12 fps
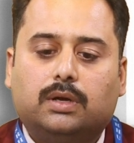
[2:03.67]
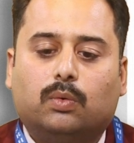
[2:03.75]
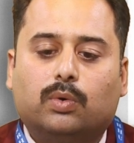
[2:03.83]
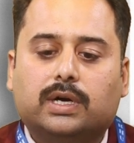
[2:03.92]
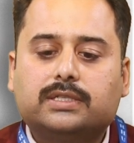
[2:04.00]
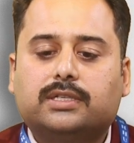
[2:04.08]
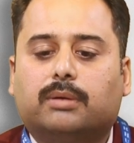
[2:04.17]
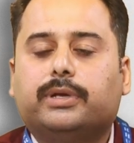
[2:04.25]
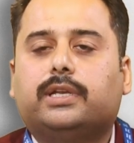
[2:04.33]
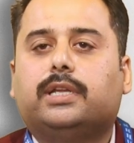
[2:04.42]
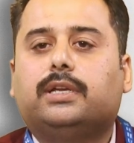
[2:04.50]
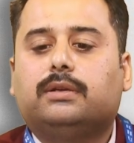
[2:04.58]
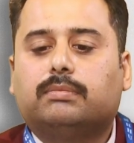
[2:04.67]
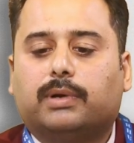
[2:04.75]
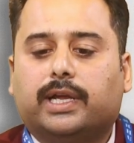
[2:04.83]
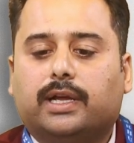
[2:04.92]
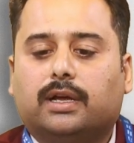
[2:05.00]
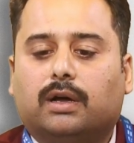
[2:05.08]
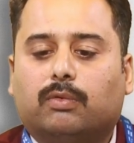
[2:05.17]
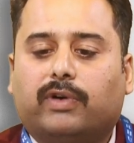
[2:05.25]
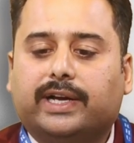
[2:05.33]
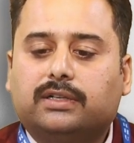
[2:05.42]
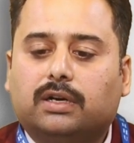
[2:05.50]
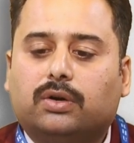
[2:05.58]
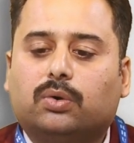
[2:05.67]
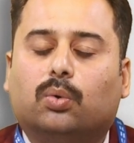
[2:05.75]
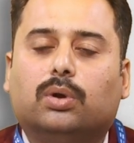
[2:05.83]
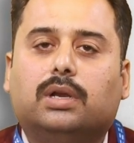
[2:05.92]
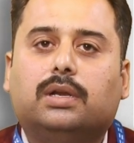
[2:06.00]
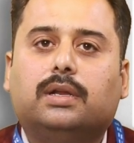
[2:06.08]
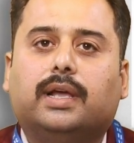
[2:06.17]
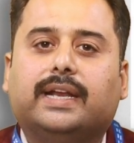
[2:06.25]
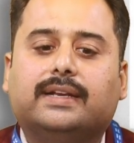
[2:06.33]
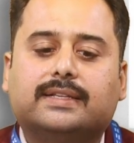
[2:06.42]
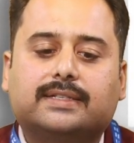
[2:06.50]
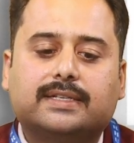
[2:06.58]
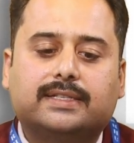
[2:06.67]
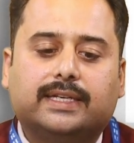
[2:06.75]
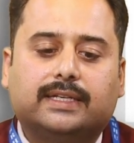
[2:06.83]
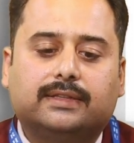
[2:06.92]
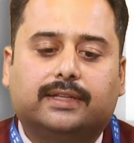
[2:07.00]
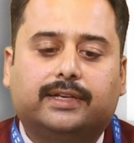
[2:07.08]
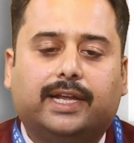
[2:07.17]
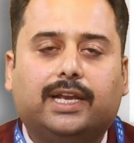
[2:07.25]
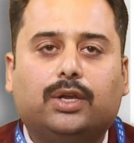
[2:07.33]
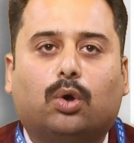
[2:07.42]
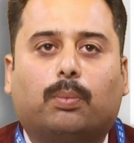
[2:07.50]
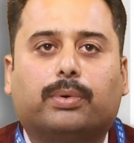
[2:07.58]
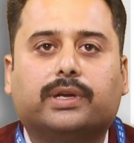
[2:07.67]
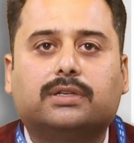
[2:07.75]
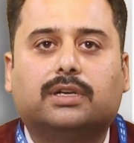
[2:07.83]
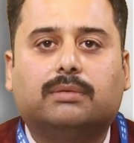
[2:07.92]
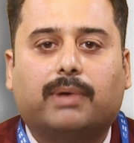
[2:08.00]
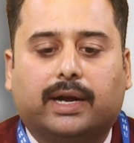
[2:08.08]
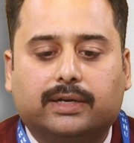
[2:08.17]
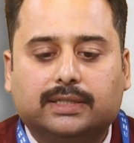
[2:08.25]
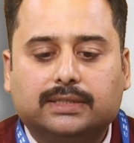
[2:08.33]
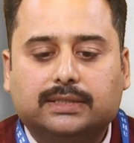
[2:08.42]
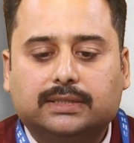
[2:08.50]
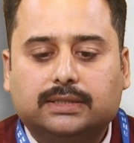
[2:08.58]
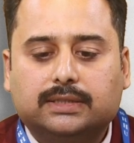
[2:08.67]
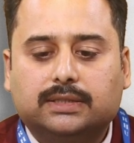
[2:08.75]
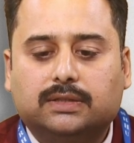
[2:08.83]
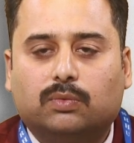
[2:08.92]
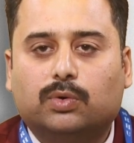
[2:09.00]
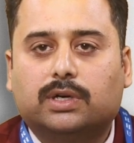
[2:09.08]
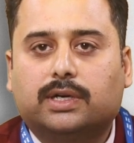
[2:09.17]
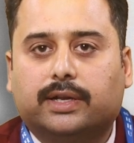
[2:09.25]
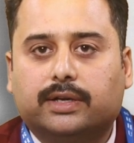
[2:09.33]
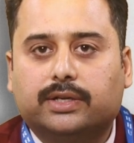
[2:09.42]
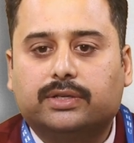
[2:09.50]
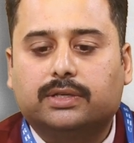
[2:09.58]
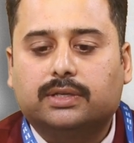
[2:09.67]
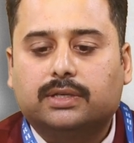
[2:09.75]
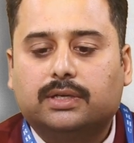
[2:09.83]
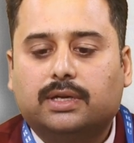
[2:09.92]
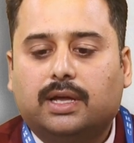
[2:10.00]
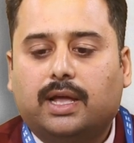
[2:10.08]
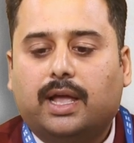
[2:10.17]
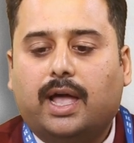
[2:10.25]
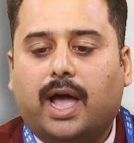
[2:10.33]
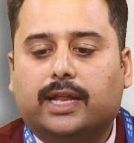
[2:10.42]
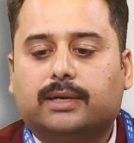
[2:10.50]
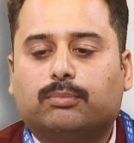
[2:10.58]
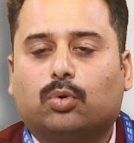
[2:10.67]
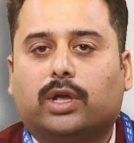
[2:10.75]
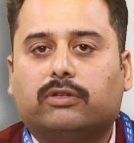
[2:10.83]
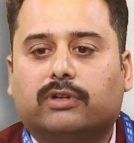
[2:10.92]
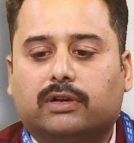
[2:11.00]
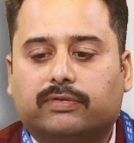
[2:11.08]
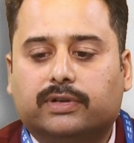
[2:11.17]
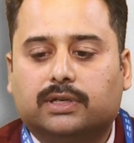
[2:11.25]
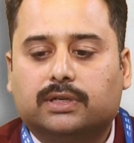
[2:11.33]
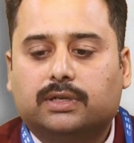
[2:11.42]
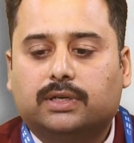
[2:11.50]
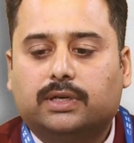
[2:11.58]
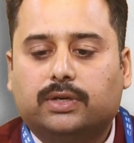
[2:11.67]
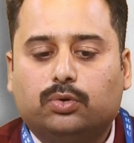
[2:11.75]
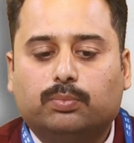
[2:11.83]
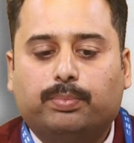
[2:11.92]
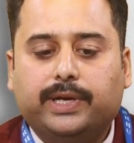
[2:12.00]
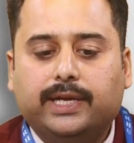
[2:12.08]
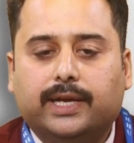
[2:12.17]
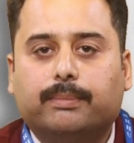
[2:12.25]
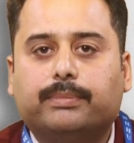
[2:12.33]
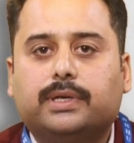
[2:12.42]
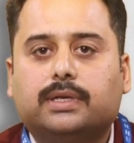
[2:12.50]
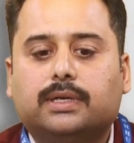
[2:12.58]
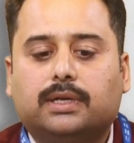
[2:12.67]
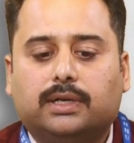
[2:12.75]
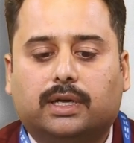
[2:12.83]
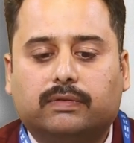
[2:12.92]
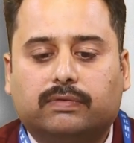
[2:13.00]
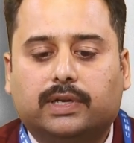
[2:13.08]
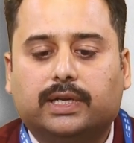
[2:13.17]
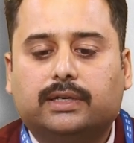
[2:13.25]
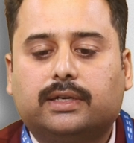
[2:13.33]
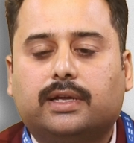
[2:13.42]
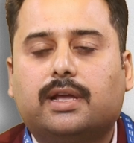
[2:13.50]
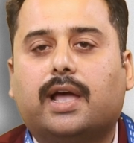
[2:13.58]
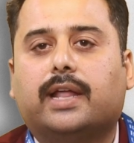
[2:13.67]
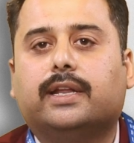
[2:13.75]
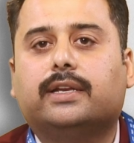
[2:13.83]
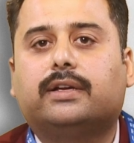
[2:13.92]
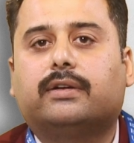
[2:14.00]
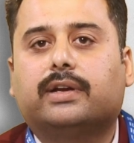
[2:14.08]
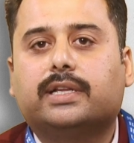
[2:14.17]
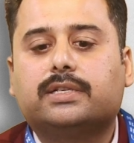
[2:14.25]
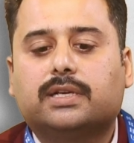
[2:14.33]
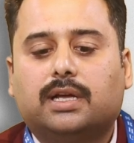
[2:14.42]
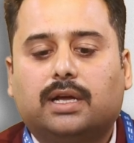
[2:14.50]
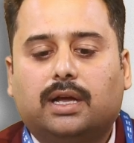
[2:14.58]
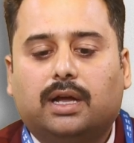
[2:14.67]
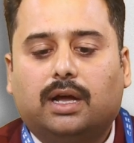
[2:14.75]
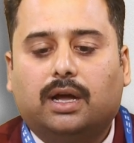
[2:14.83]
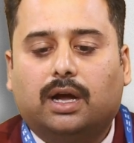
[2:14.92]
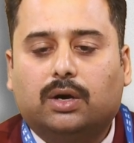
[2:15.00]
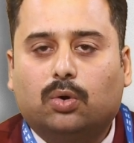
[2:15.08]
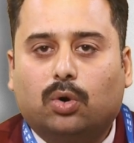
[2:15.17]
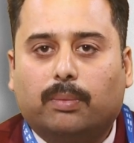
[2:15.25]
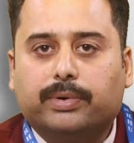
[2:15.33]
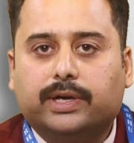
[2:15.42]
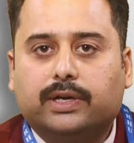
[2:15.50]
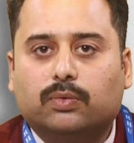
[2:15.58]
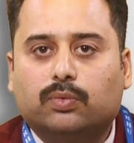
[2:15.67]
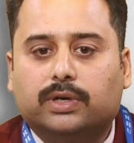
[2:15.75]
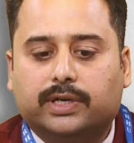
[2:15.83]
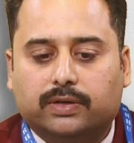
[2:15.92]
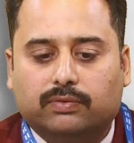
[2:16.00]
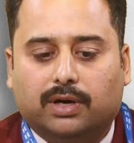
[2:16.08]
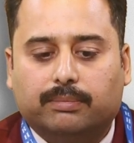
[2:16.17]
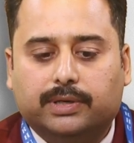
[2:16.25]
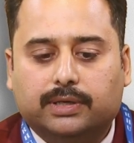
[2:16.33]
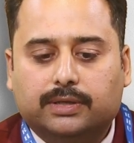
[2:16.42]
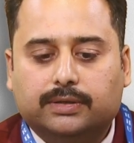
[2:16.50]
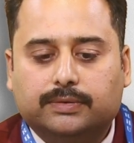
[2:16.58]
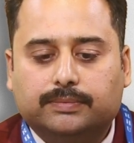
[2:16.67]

Works committee play a vital role in discussing the daily operational matters, work condition, and employee welfare to preempt conflict and encourage a cooperative work environment.